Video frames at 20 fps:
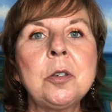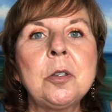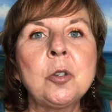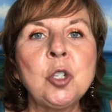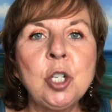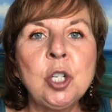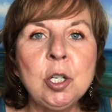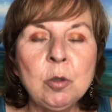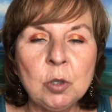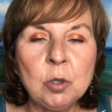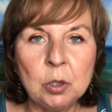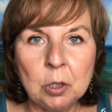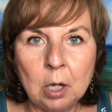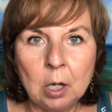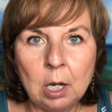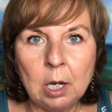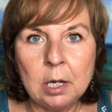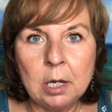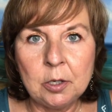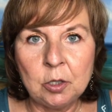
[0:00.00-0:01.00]
choose
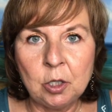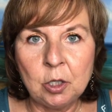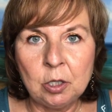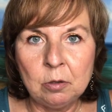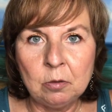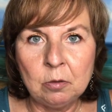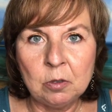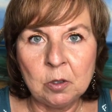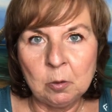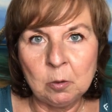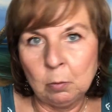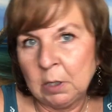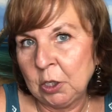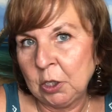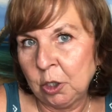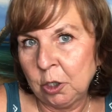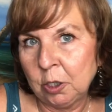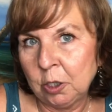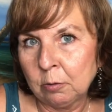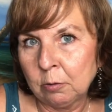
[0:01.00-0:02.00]
not to
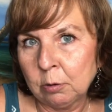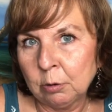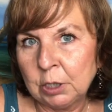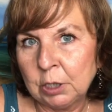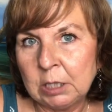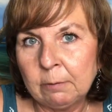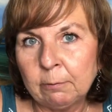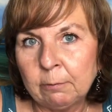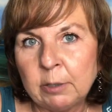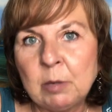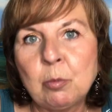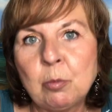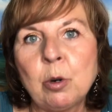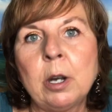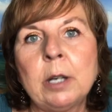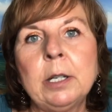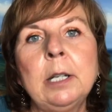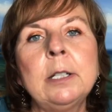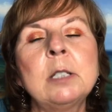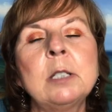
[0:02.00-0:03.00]
switch to cruelty-free
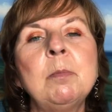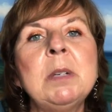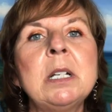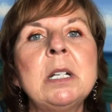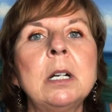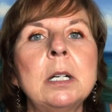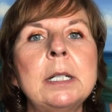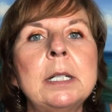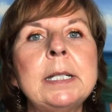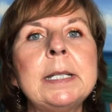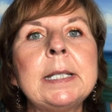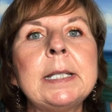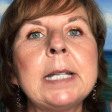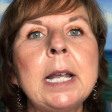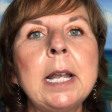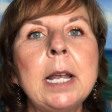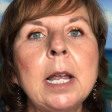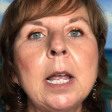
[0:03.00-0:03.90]
products because